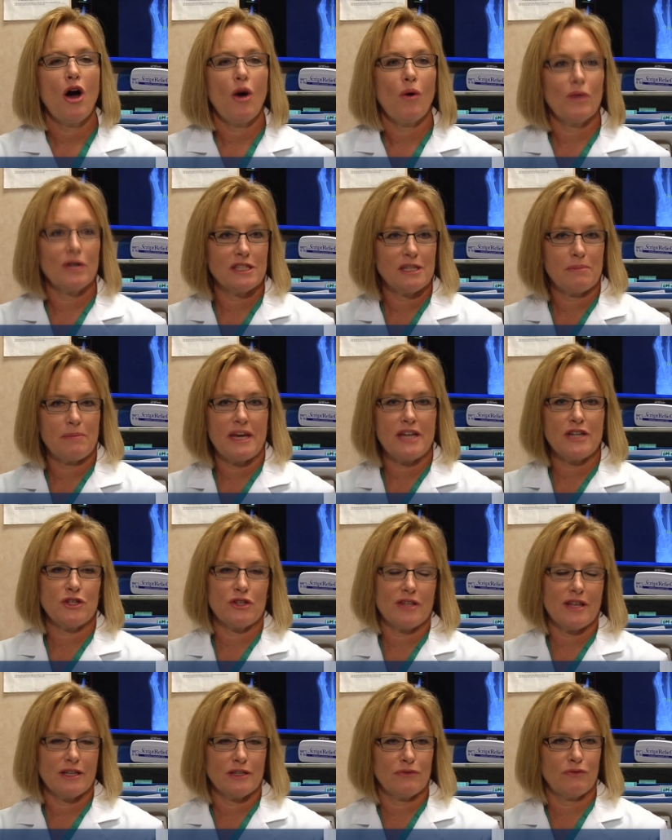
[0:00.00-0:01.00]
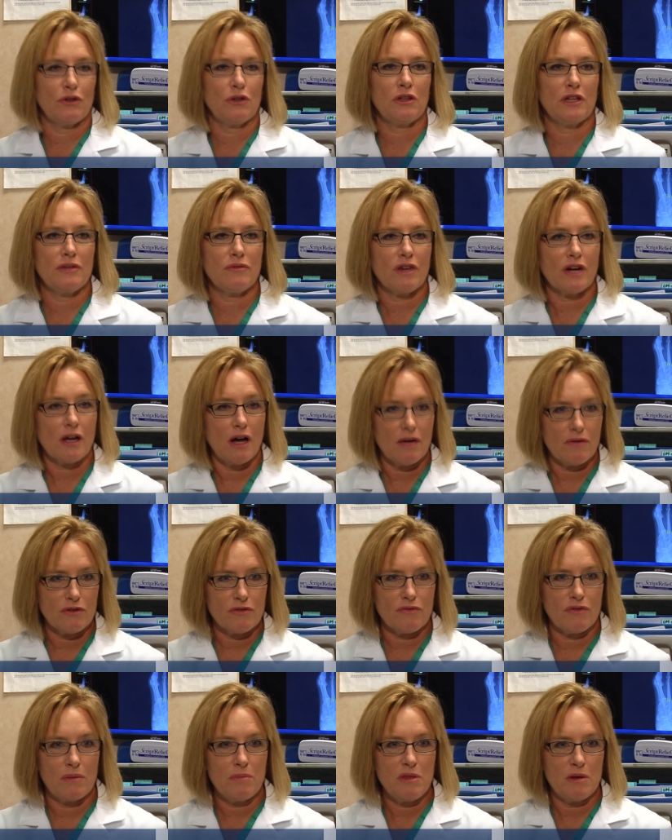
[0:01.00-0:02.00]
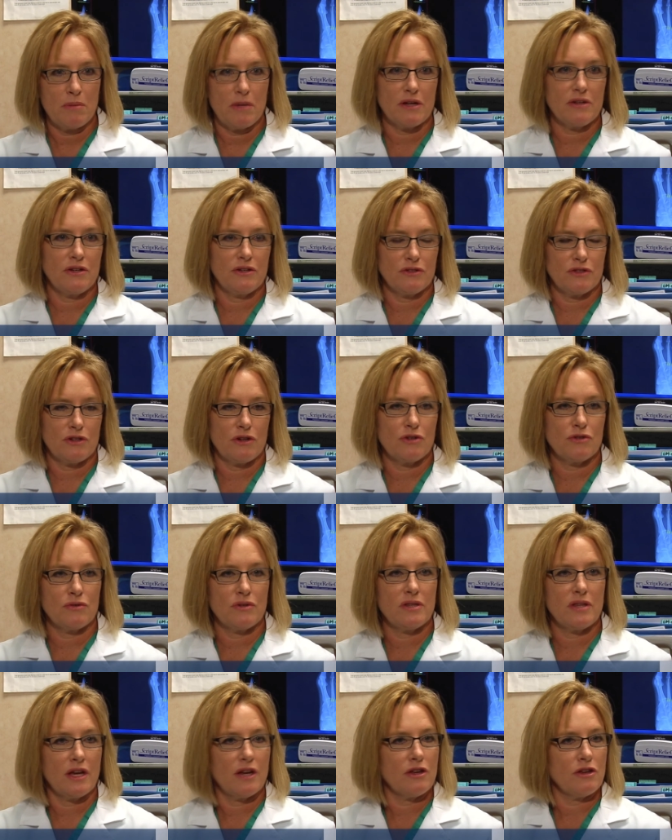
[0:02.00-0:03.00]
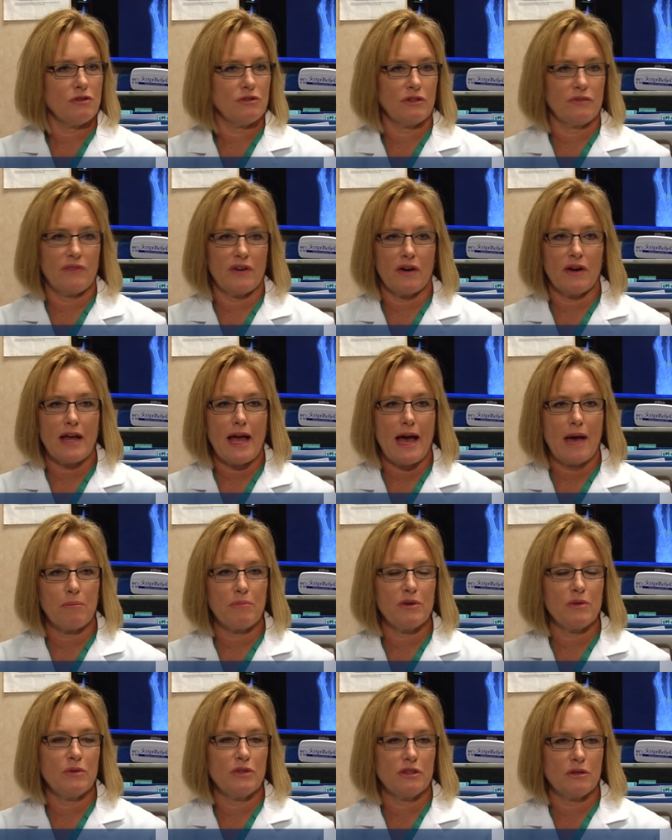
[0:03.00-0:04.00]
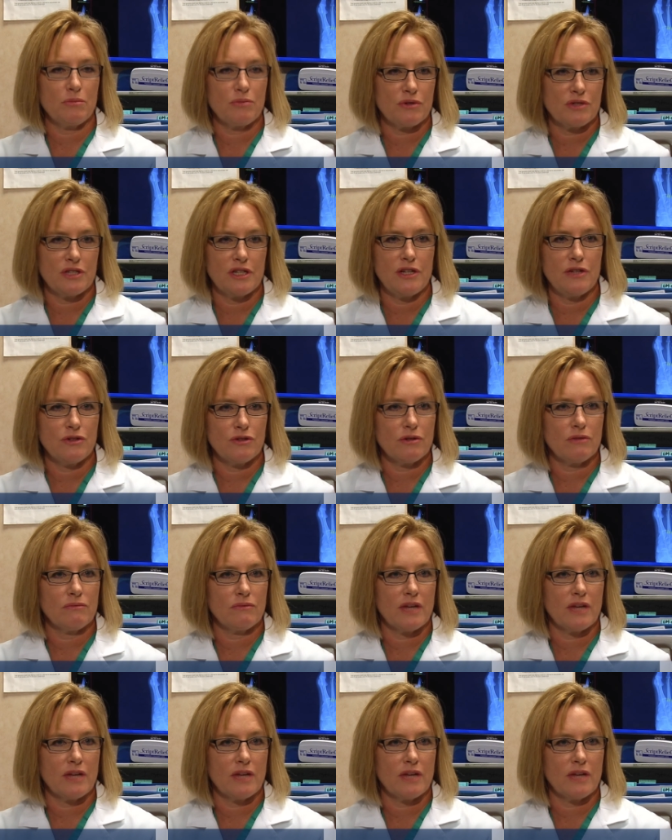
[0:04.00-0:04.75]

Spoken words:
Once a patient has fully recovered from the bunion surgery, they're usually very happy with the procedure.